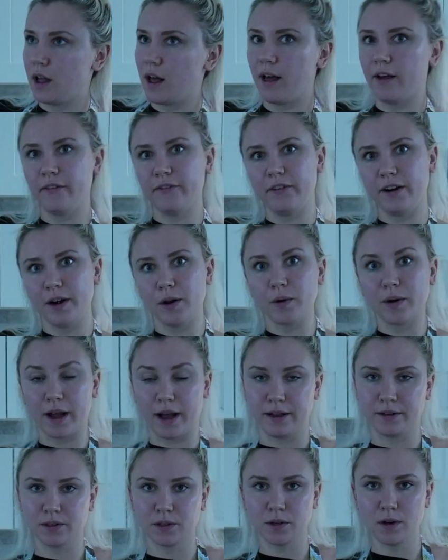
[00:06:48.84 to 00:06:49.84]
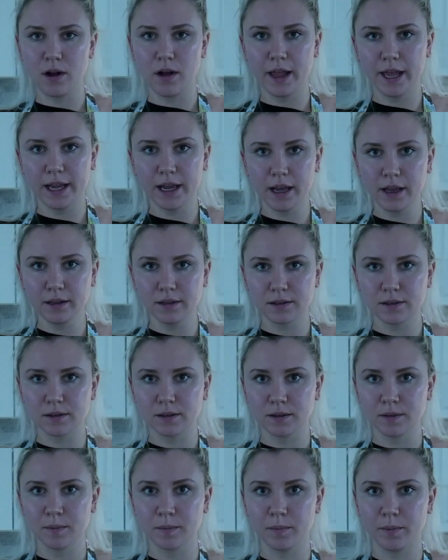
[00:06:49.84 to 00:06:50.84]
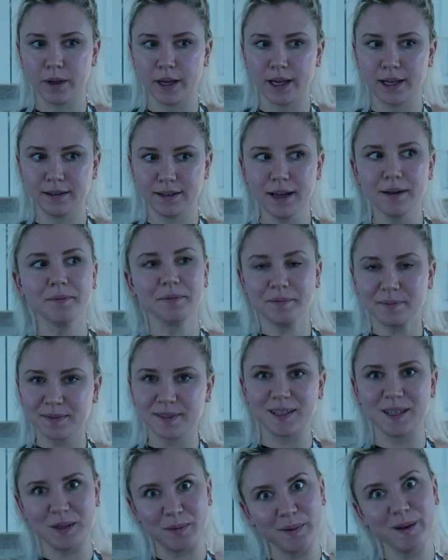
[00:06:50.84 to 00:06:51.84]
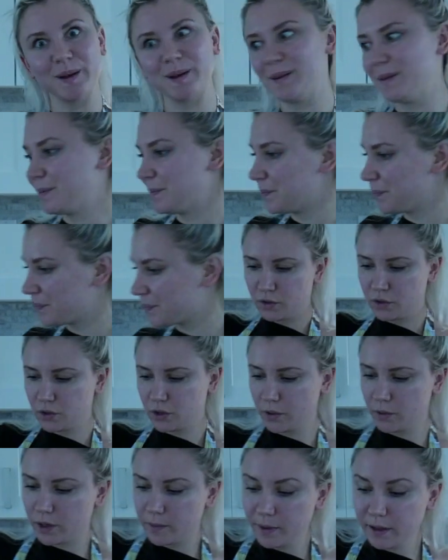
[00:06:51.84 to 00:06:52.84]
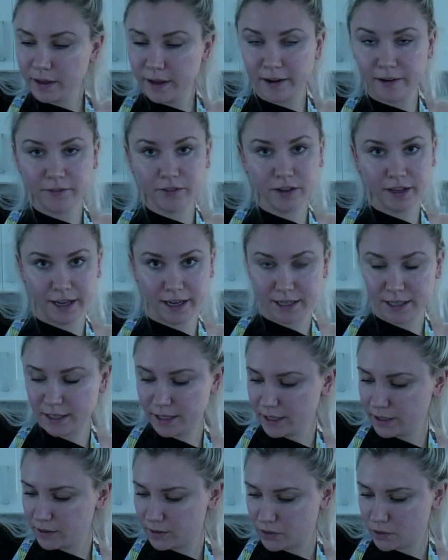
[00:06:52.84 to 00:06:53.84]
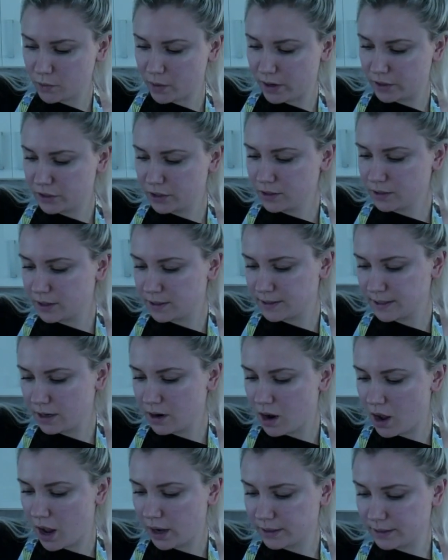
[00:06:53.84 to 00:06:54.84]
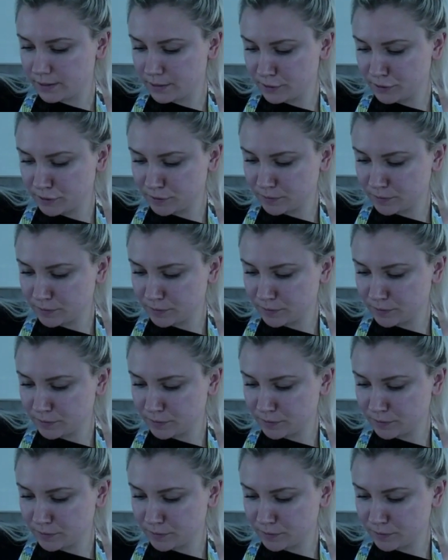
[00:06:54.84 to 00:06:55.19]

Alfredo casserole, I guess. But yeah, it's gonna be good. So you wanna be careful handling your squashes because they're hot.